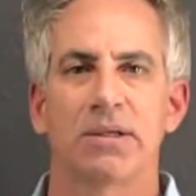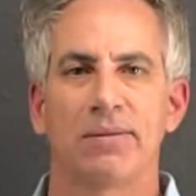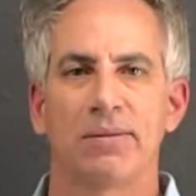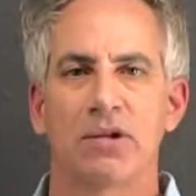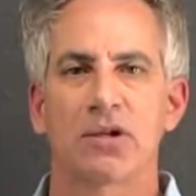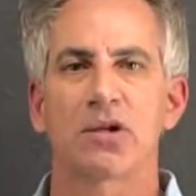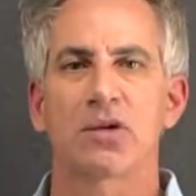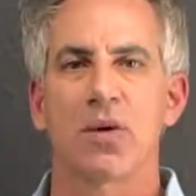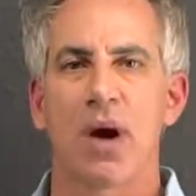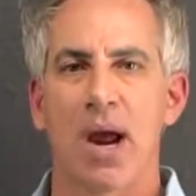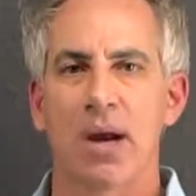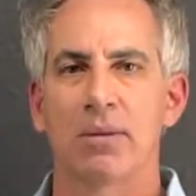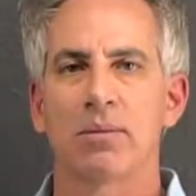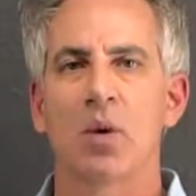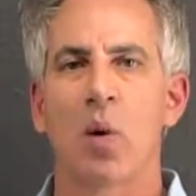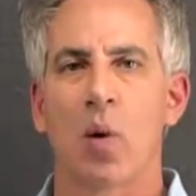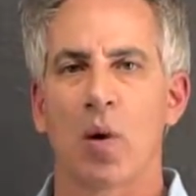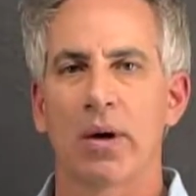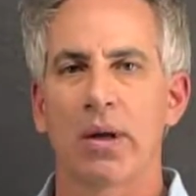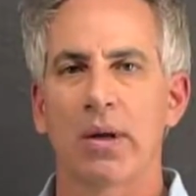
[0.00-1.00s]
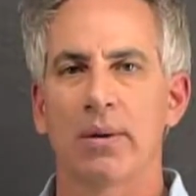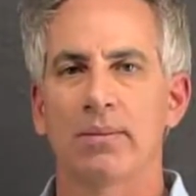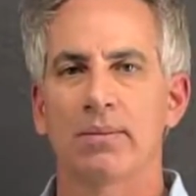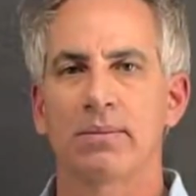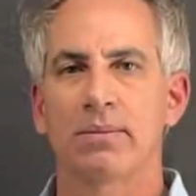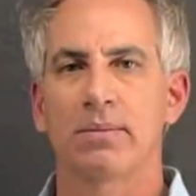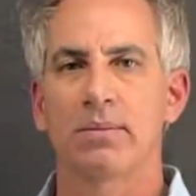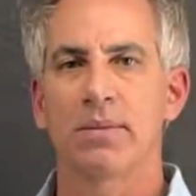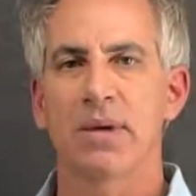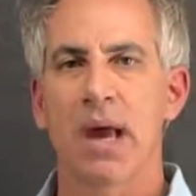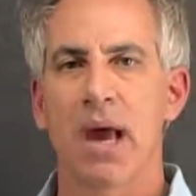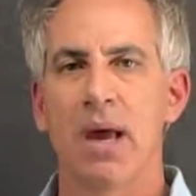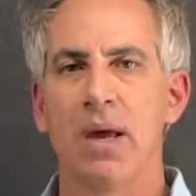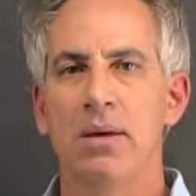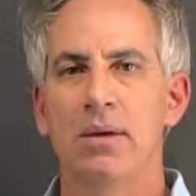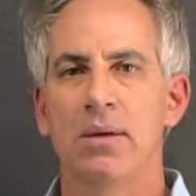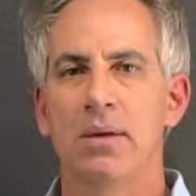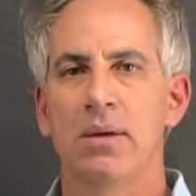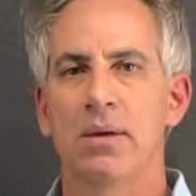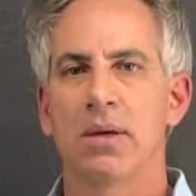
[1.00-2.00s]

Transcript: of the stratum corneum, okay?